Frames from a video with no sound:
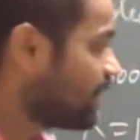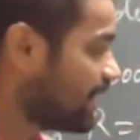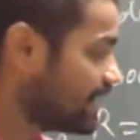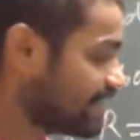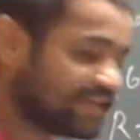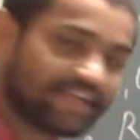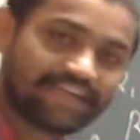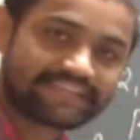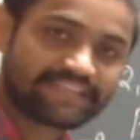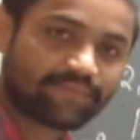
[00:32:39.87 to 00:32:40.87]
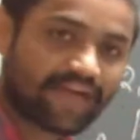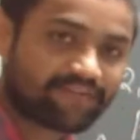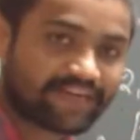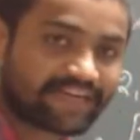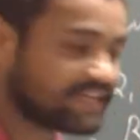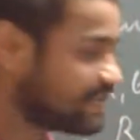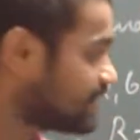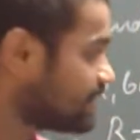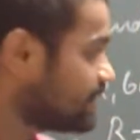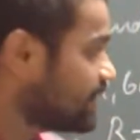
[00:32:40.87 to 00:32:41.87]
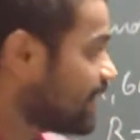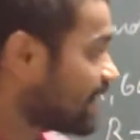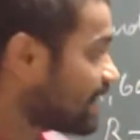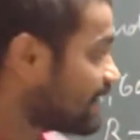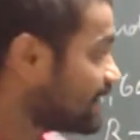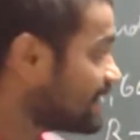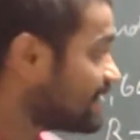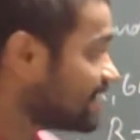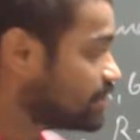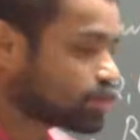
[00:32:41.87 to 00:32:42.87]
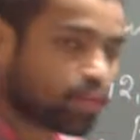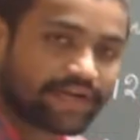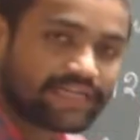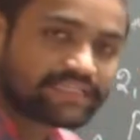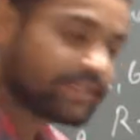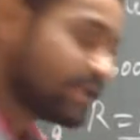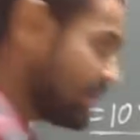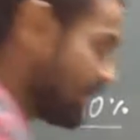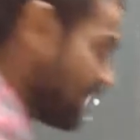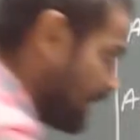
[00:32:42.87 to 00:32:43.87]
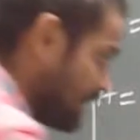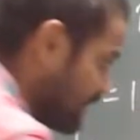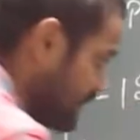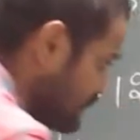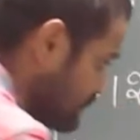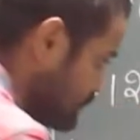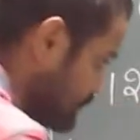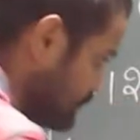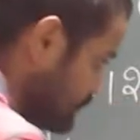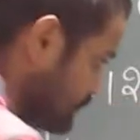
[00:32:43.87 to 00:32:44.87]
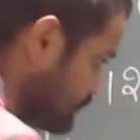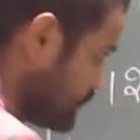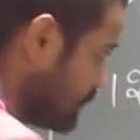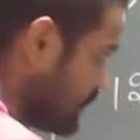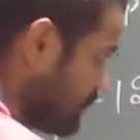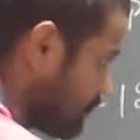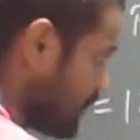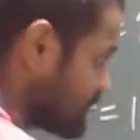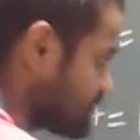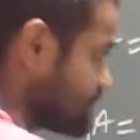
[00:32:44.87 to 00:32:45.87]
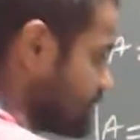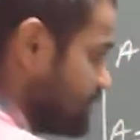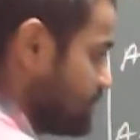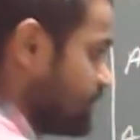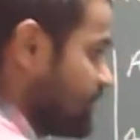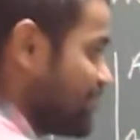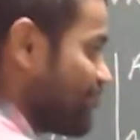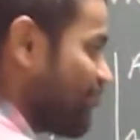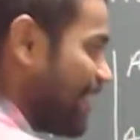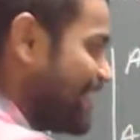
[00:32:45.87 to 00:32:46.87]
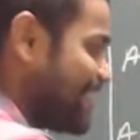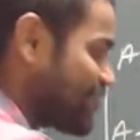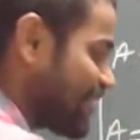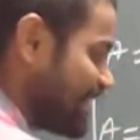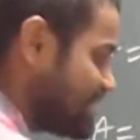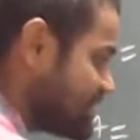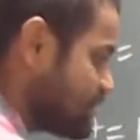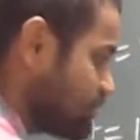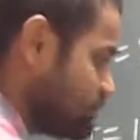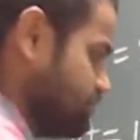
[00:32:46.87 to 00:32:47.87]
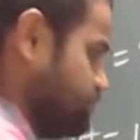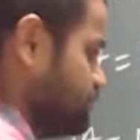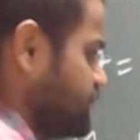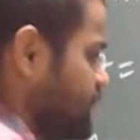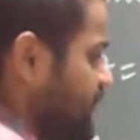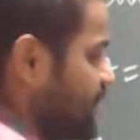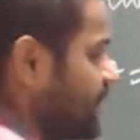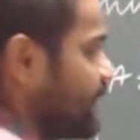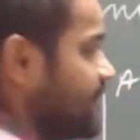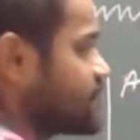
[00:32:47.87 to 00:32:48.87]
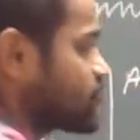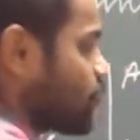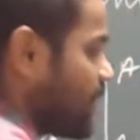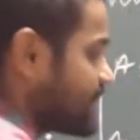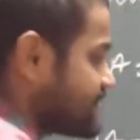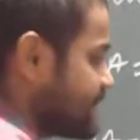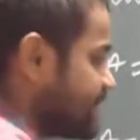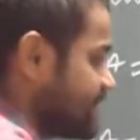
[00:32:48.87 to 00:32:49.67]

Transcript: 100 LCM I have taken here. And 100 into 1 is 100 plus 1 into 10 is 10. Square is the